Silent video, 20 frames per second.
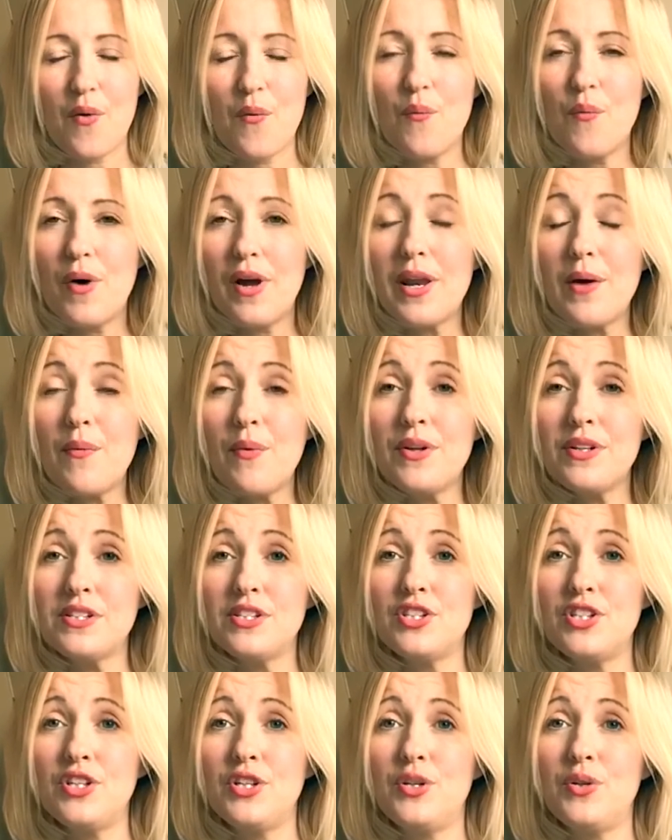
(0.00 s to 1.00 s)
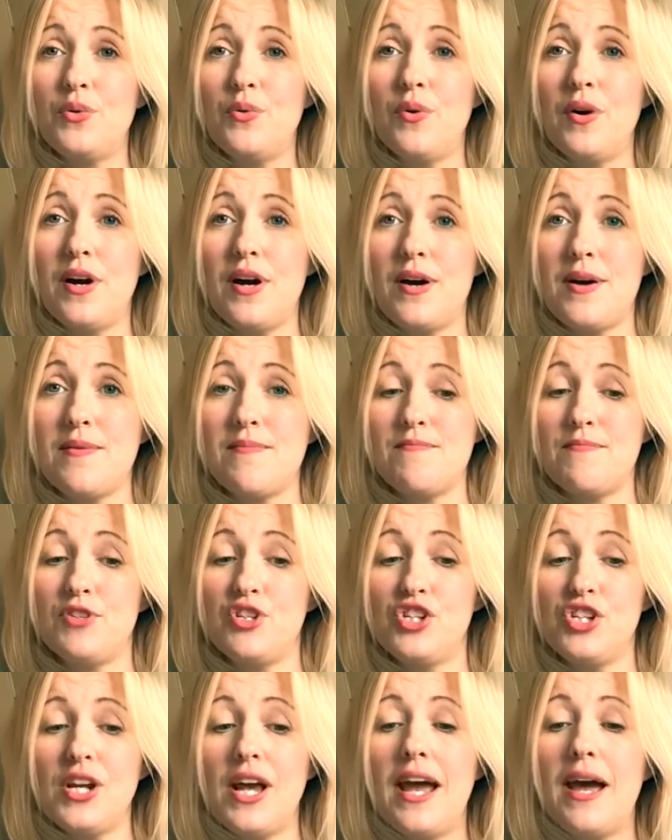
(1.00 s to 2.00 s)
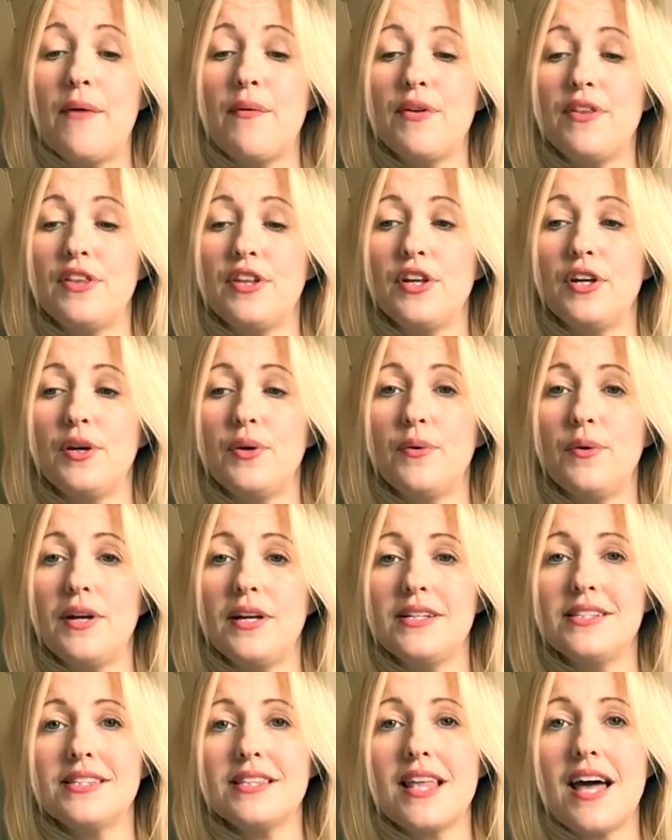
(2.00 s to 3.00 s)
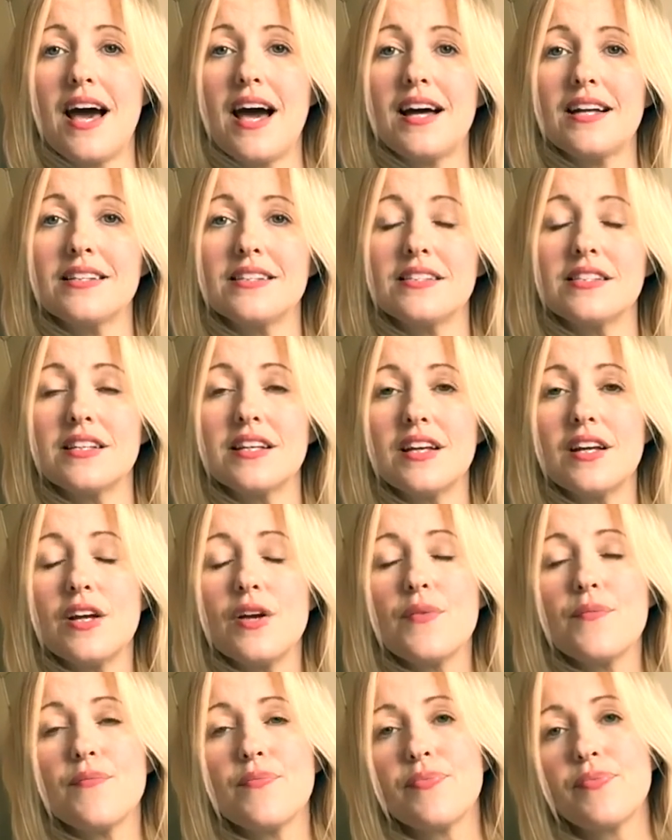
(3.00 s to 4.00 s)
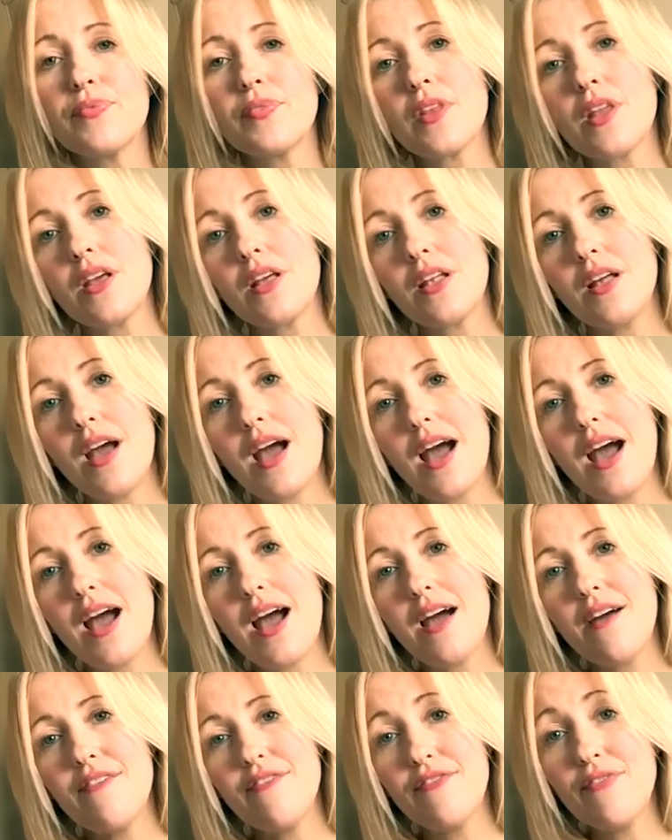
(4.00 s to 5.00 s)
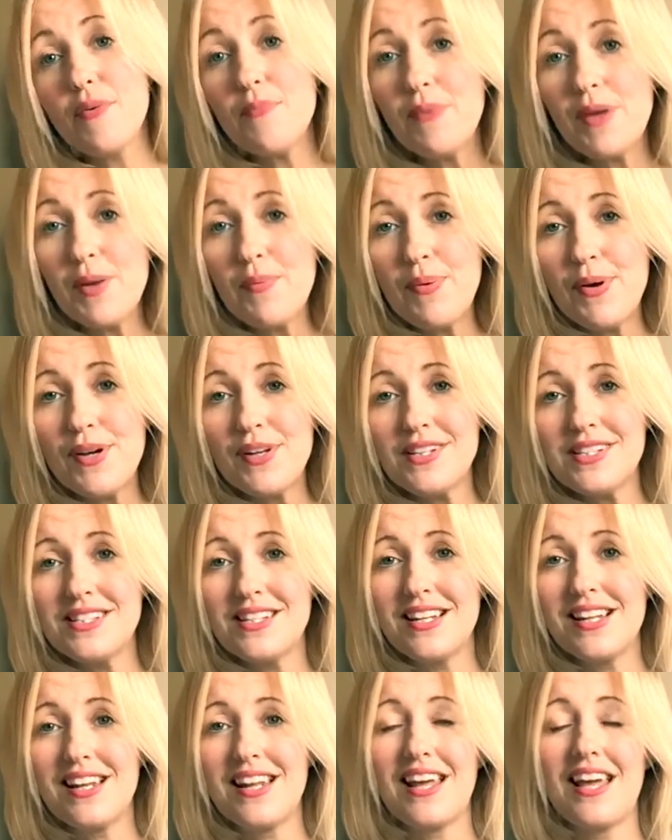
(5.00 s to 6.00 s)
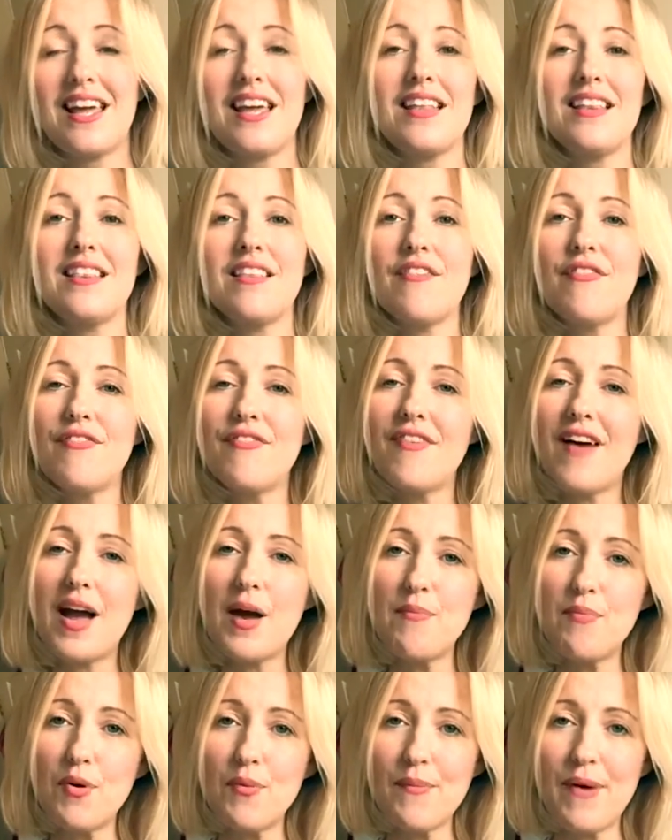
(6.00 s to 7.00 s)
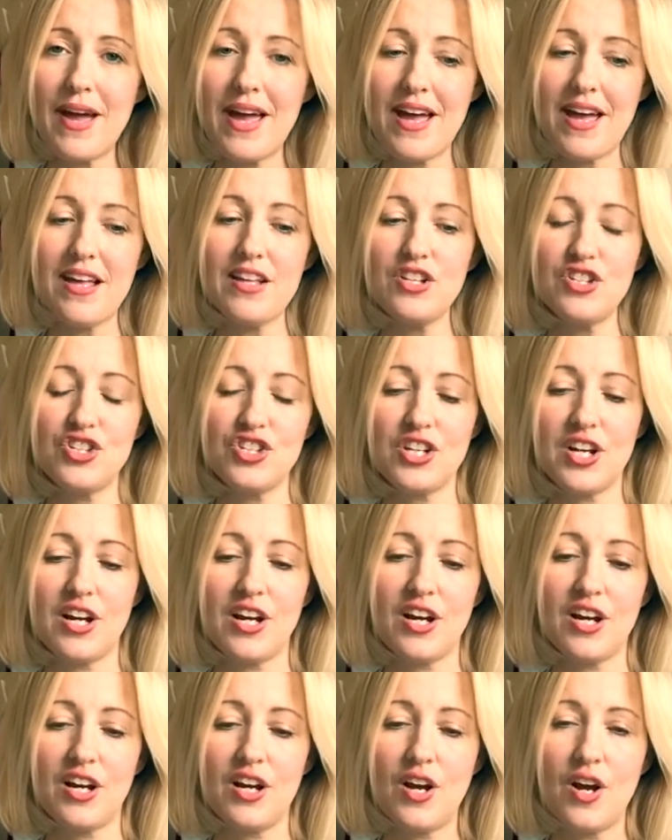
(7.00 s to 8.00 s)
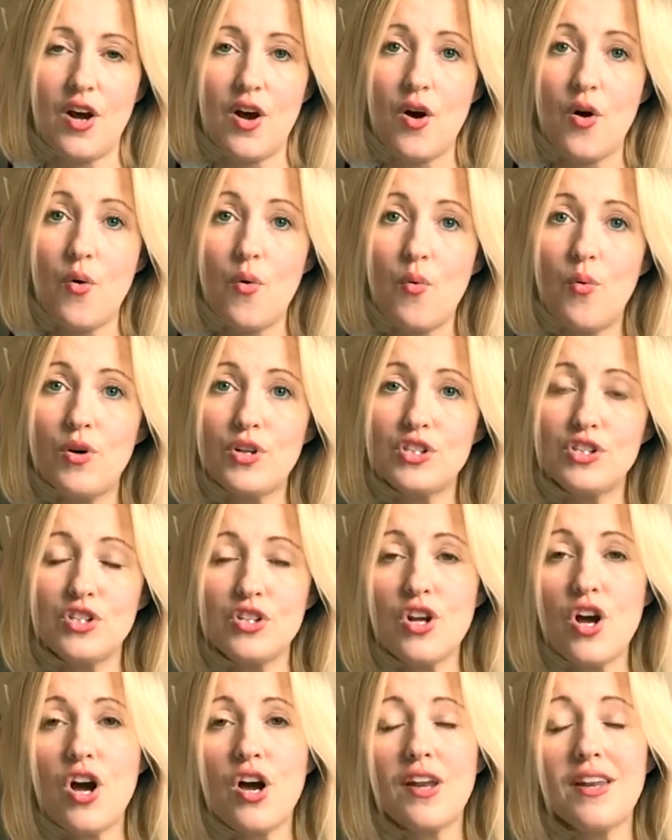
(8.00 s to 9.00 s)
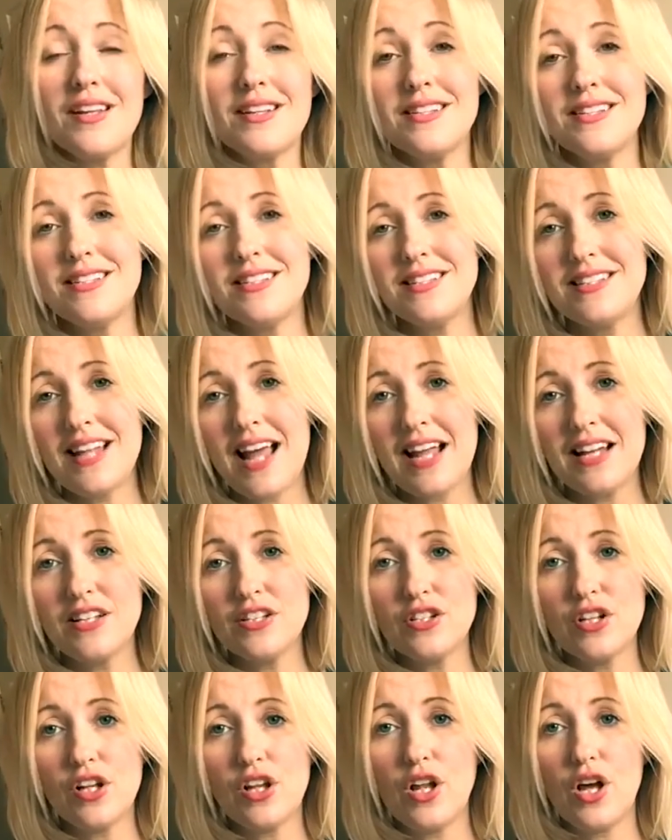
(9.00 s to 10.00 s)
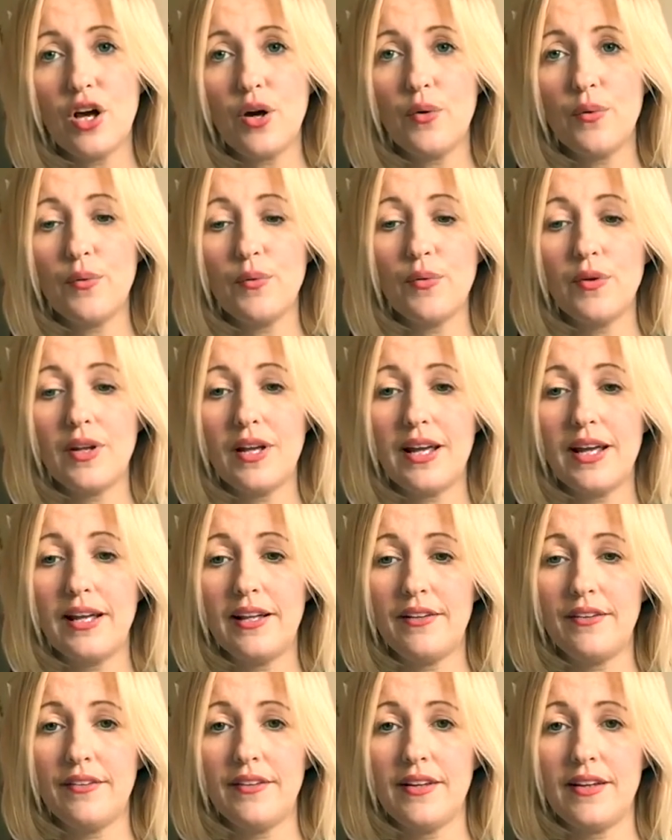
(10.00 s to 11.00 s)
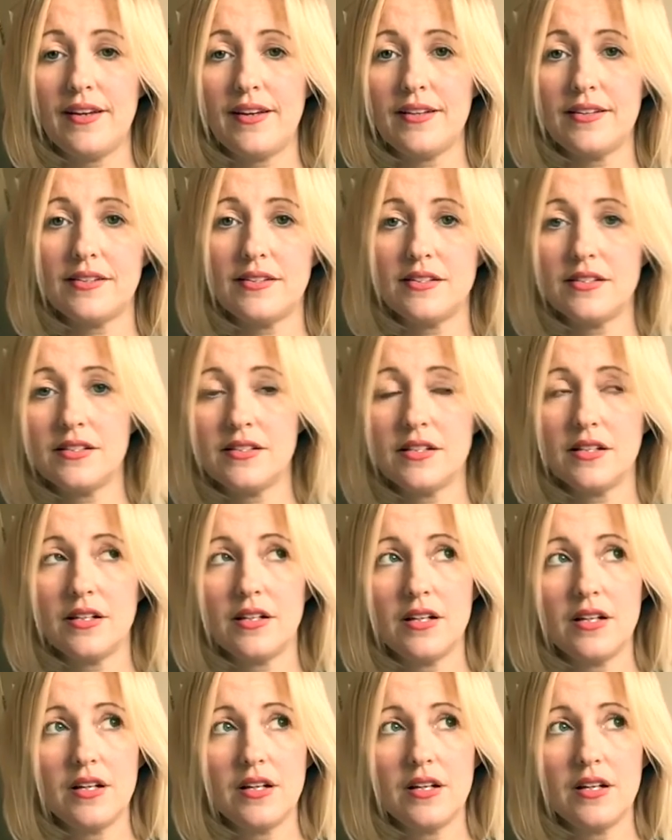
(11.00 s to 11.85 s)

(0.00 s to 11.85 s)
what I want to share with you is that for me personally, the fibromyalgia was not a standalone illness.